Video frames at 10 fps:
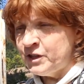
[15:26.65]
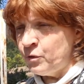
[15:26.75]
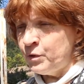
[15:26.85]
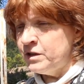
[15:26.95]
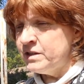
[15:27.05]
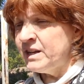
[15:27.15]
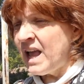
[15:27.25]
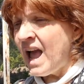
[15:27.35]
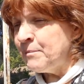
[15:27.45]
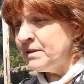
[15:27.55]
You know, what do you think
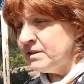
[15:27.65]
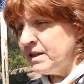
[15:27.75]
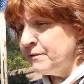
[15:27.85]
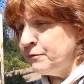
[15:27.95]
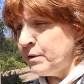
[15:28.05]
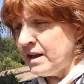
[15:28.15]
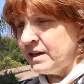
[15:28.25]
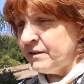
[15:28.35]
happened if any